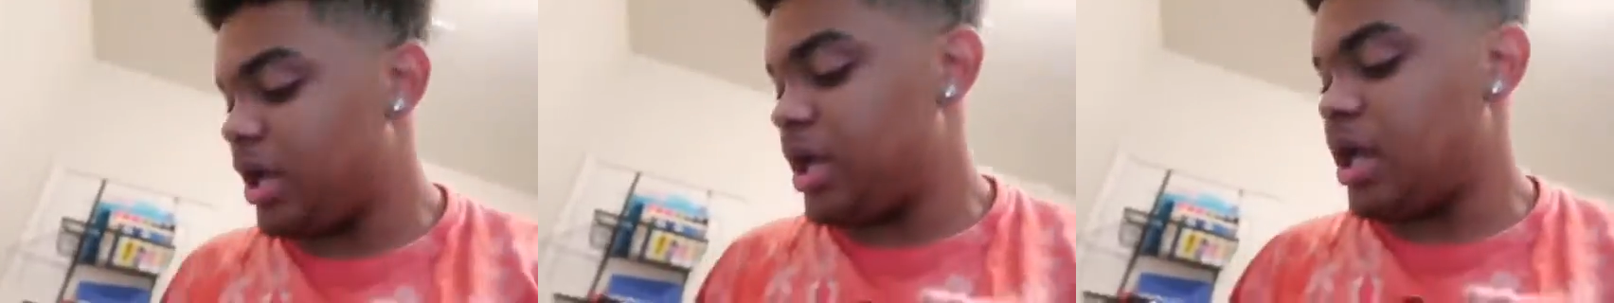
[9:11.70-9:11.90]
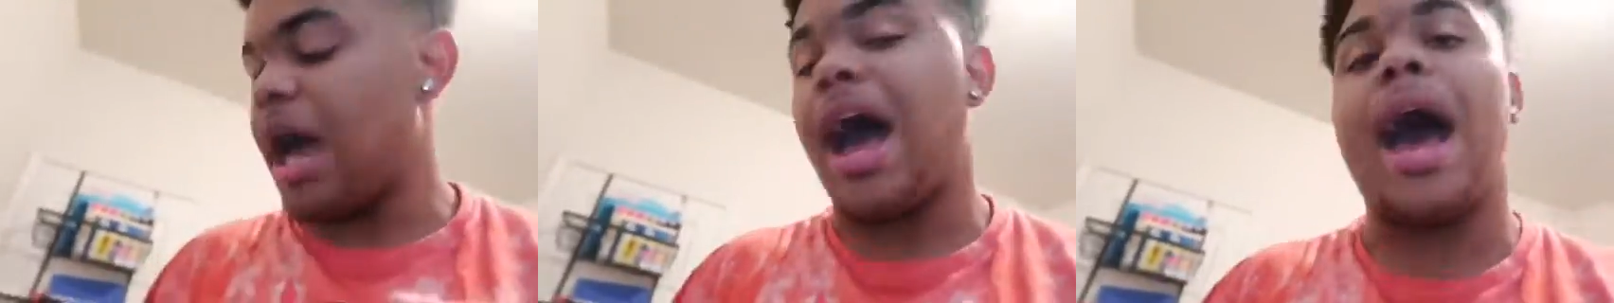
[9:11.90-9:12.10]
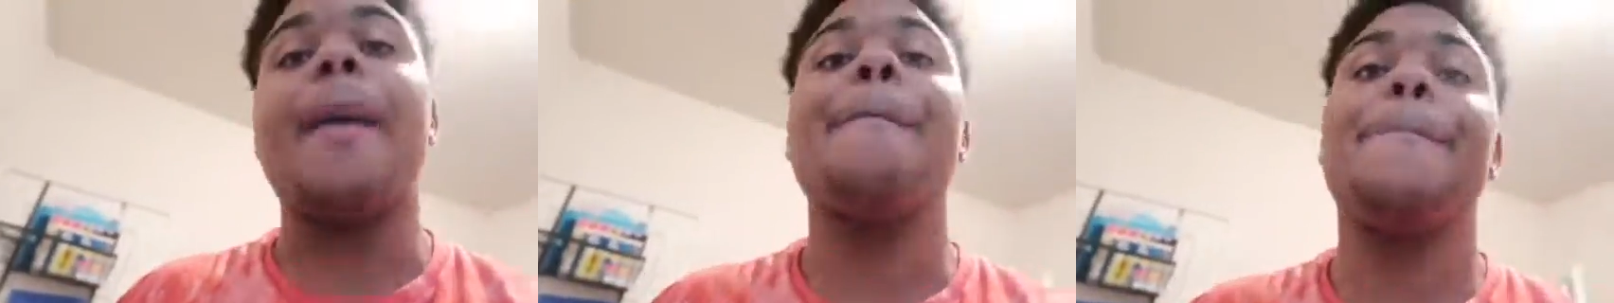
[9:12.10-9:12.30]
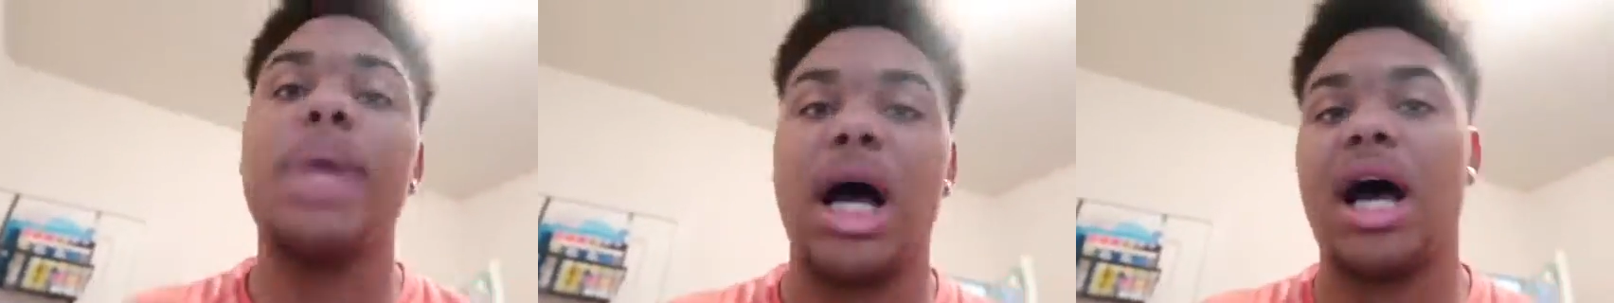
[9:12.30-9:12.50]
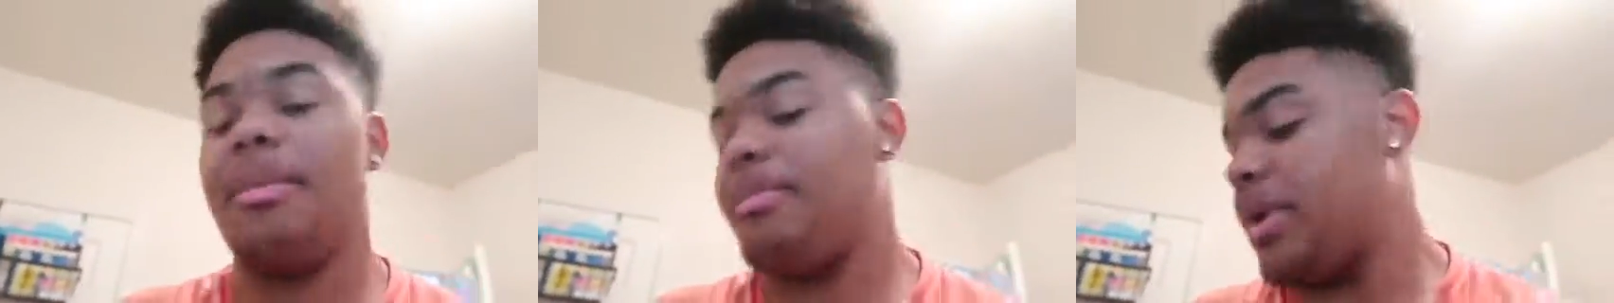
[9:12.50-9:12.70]
get your
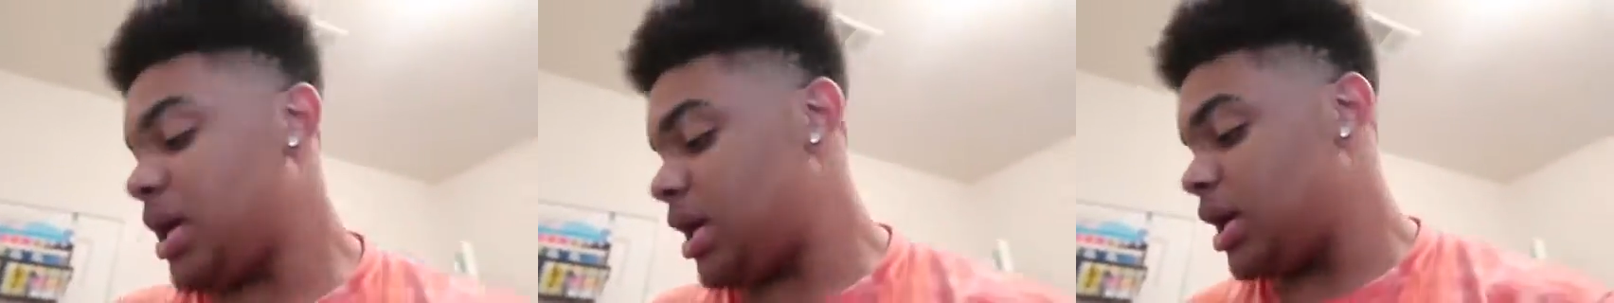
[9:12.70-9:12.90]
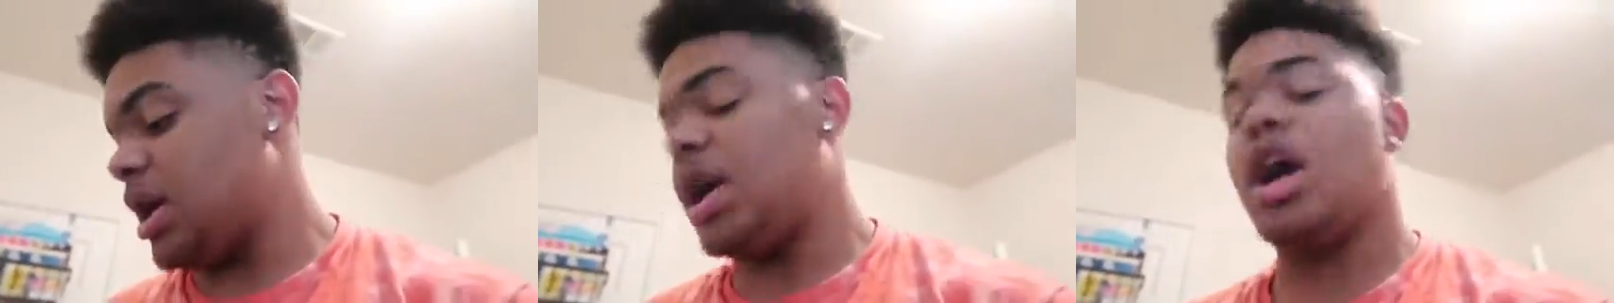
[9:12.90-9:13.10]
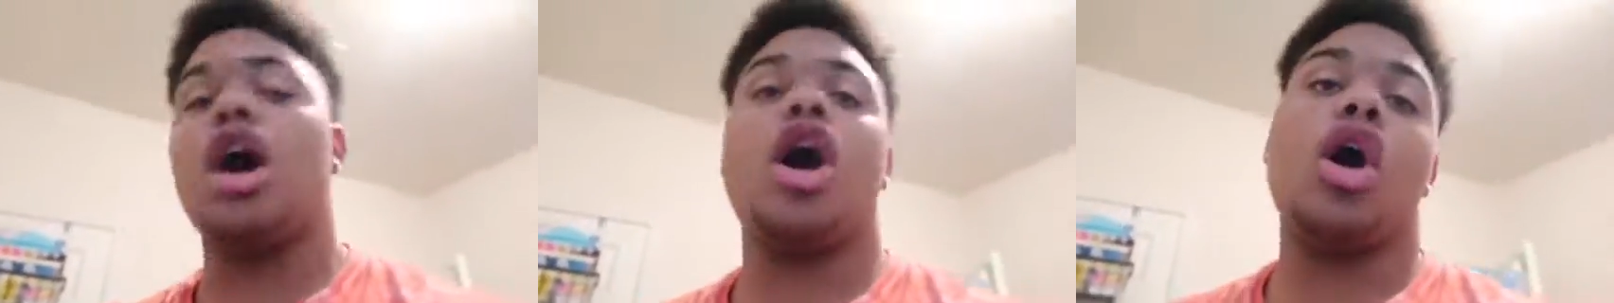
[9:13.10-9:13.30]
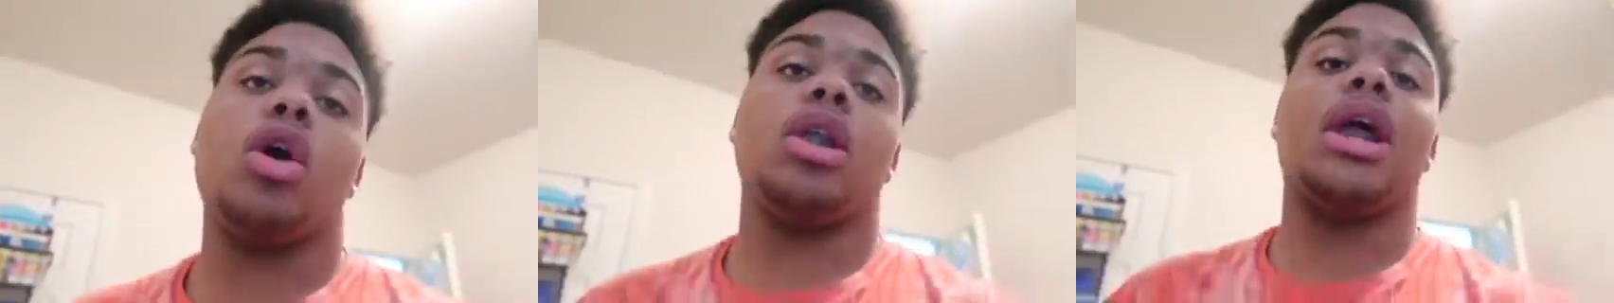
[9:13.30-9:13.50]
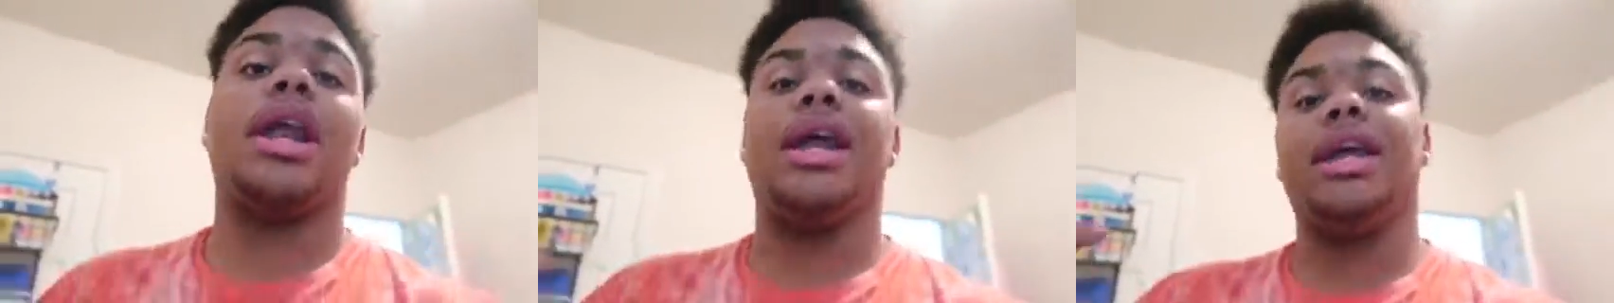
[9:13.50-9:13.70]
pop man
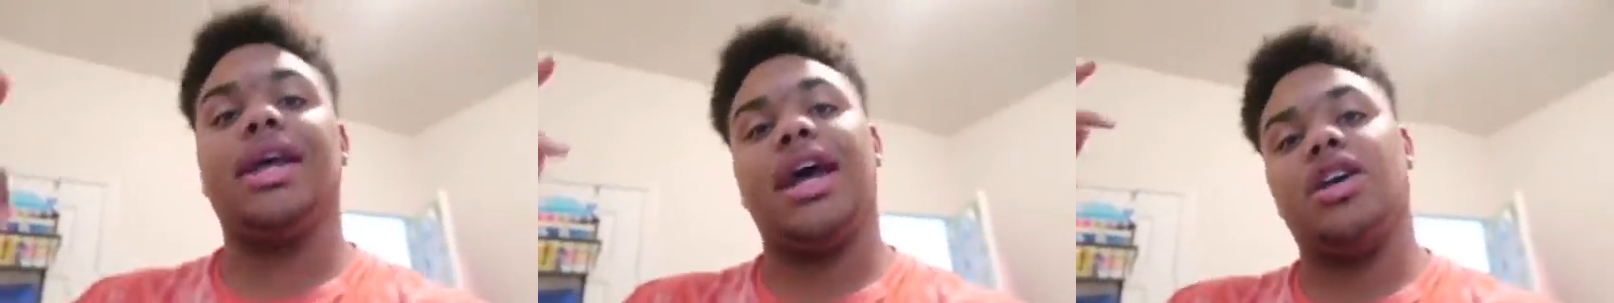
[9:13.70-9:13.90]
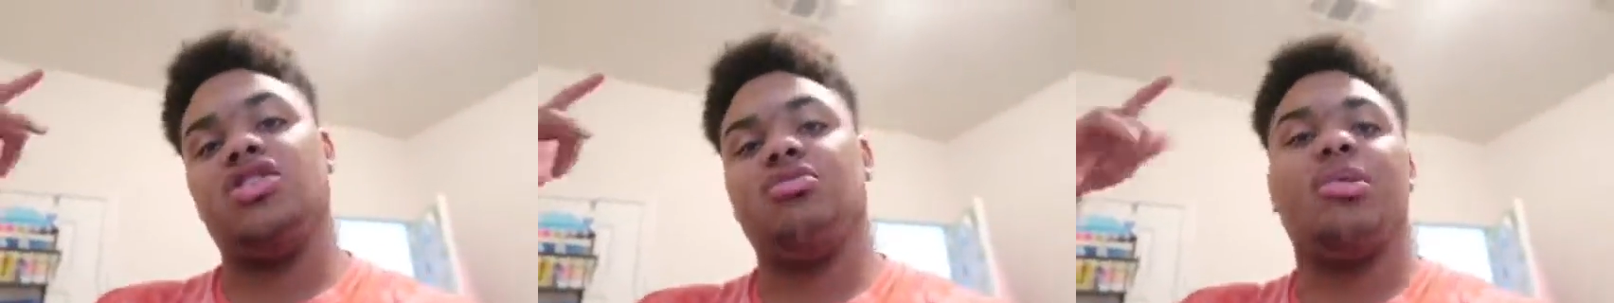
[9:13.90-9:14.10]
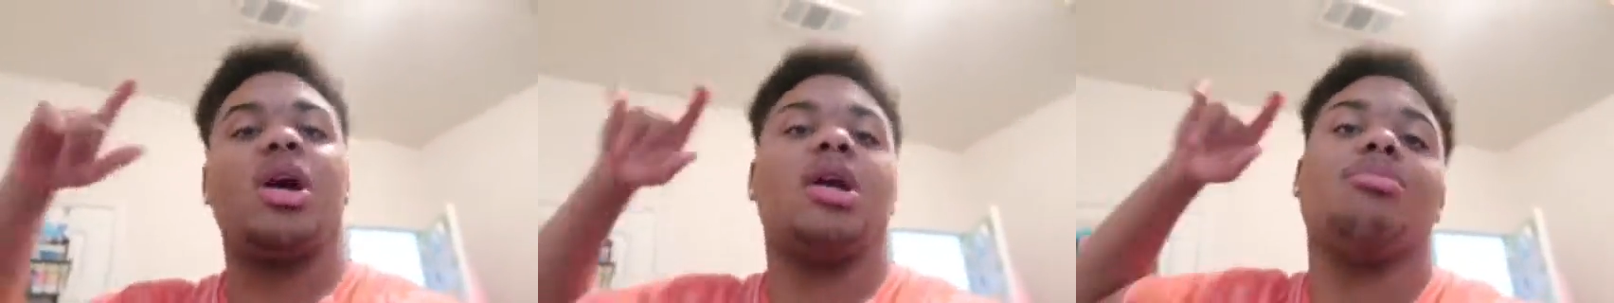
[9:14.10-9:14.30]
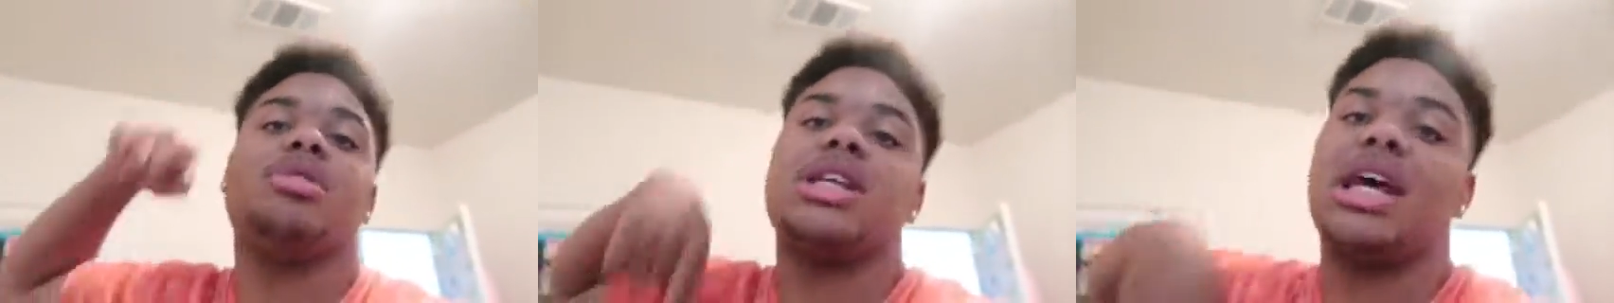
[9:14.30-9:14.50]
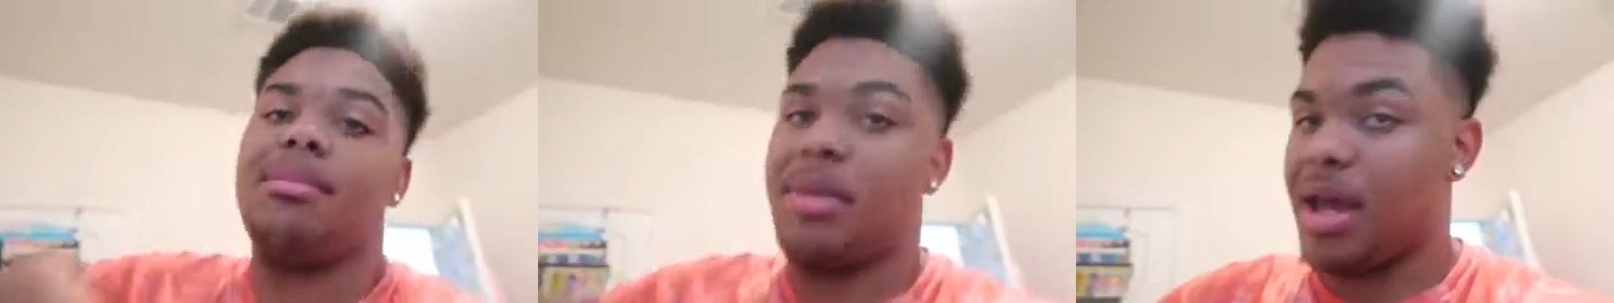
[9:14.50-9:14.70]
whole lot of gangster man i'm
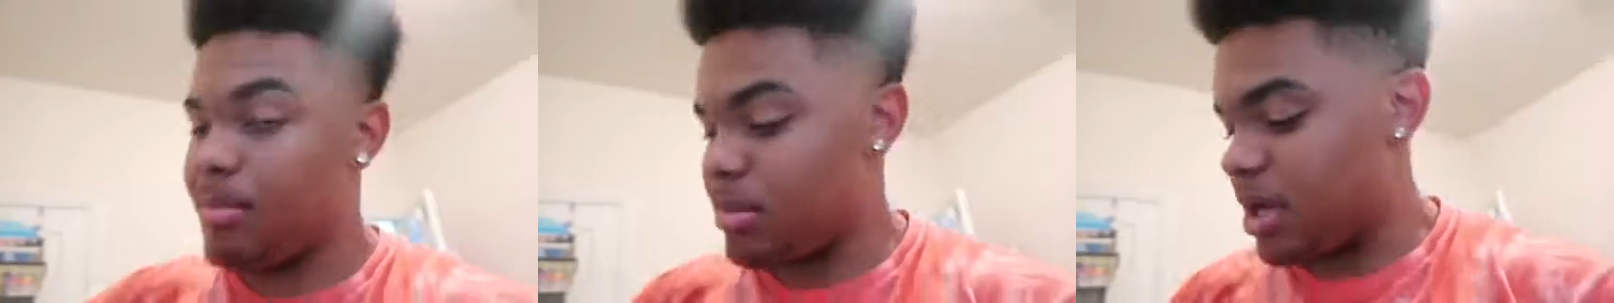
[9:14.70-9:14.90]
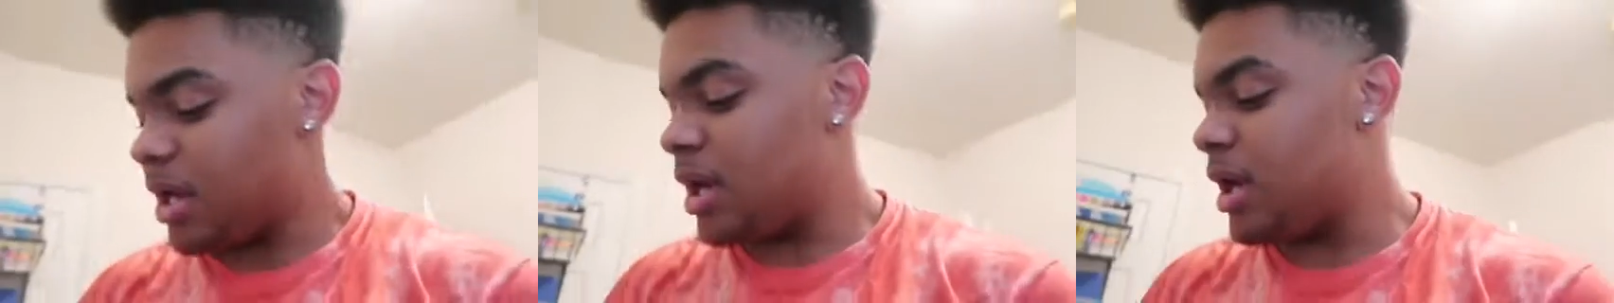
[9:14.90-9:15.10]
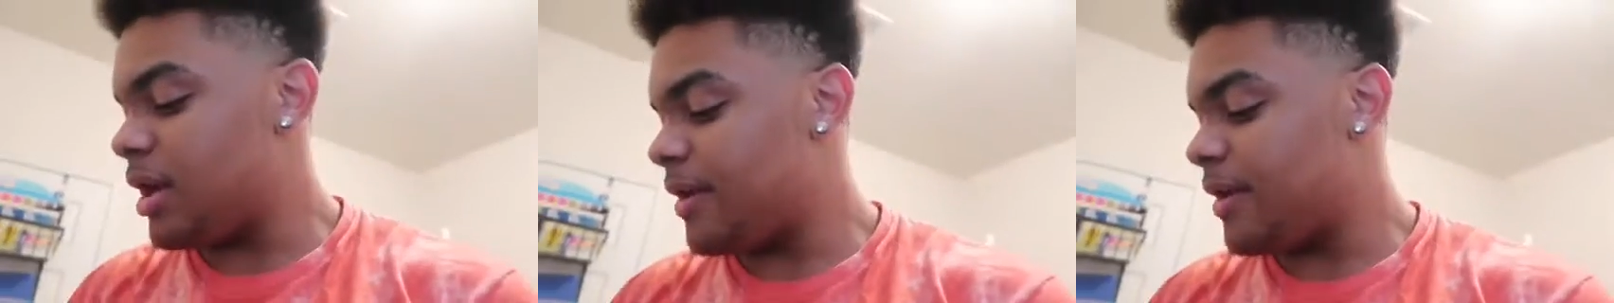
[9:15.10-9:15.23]
saying man but